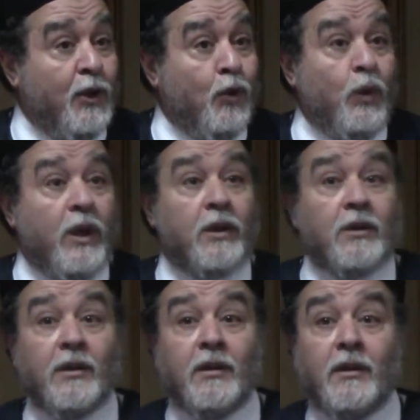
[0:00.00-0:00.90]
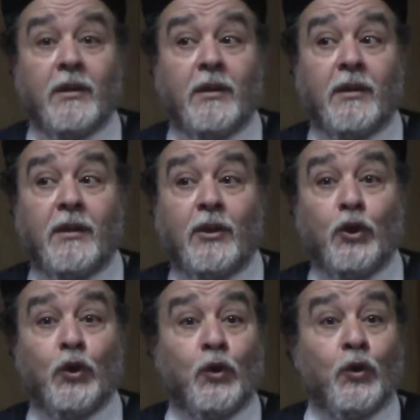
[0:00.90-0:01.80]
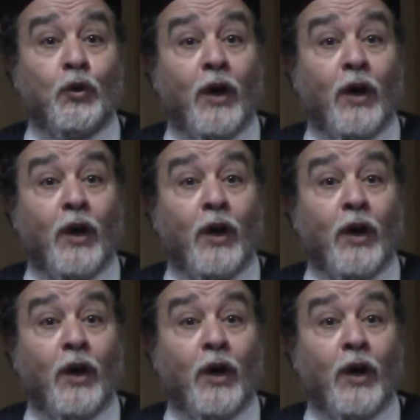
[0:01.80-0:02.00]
where you